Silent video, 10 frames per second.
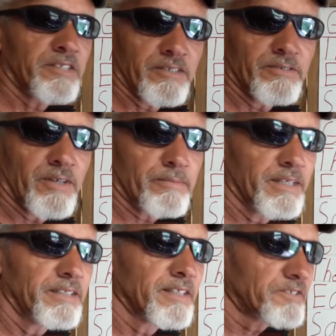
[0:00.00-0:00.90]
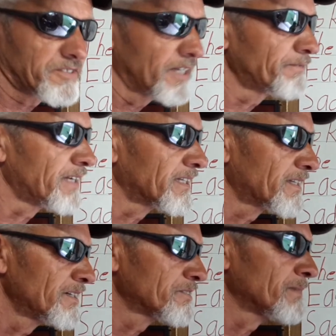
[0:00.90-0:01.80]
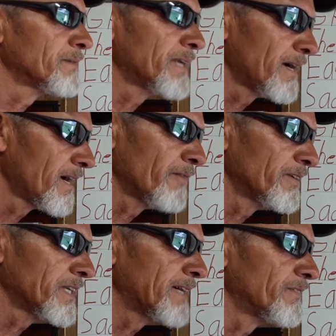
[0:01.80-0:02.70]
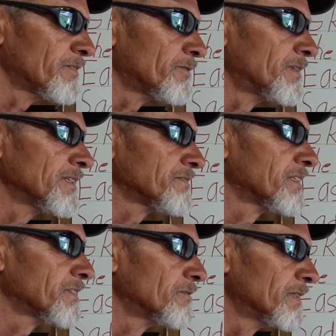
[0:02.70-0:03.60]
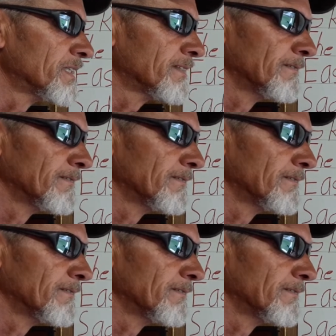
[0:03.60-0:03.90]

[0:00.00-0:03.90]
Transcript: You know what I mean? It's tough taking care of somebody, but I, I wouldn't have her nowhere else. Ain't no way.